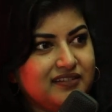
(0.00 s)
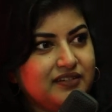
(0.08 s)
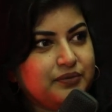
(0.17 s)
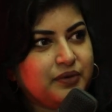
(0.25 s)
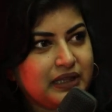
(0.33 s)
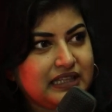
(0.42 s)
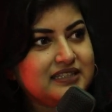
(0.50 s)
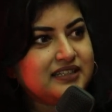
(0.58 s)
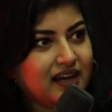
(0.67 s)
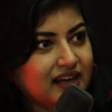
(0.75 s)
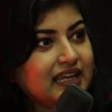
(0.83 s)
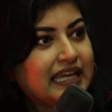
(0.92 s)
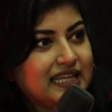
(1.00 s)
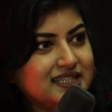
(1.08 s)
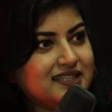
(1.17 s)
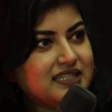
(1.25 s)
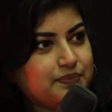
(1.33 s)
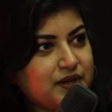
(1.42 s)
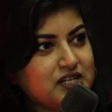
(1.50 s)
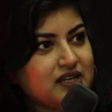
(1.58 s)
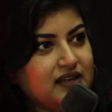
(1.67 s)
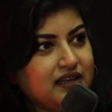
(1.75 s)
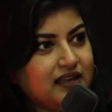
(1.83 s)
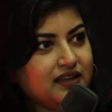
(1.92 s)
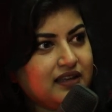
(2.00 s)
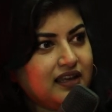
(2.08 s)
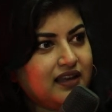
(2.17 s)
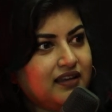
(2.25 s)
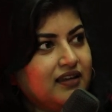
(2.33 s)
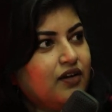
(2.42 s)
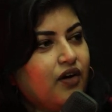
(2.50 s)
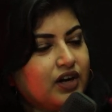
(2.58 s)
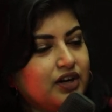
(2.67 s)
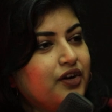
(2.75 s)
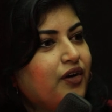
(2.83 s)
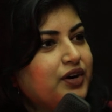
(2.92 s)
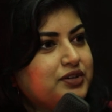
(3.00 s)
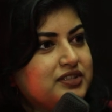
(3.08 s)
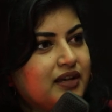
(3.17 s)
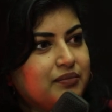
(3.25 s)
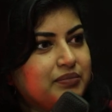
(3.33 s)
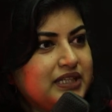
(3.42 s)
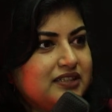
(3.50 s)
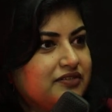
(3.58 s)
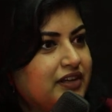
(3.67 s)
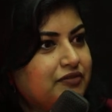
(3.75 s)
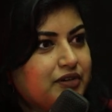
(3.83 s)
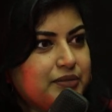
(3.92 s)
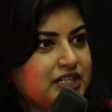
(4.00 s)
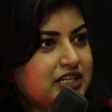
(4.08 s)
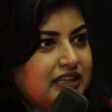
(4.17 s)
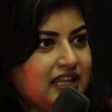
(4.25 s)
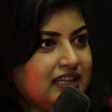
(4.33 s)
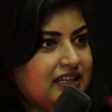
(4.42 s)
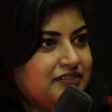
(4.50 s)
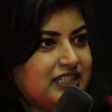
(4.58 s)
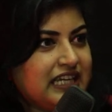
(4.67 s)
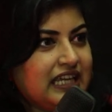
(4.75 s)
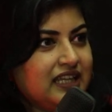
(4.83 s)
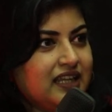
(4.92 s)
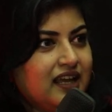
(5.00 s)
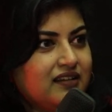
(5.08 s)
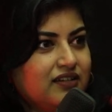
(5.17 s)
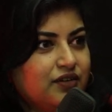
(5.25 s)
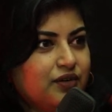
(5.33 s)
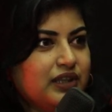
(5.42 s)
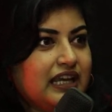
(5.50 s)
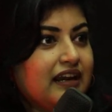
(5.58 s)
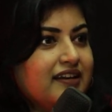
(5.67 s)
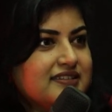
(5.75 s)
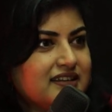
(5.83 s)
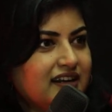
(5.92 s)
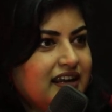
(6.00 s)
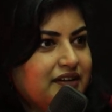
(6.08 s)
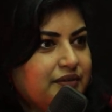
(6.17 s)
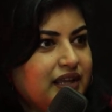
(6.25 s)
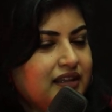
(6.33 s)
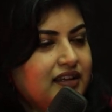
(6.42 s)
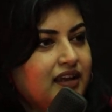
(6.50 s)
when these young kids especially they cotton on to some piece of information that they've seen that you know they resonate with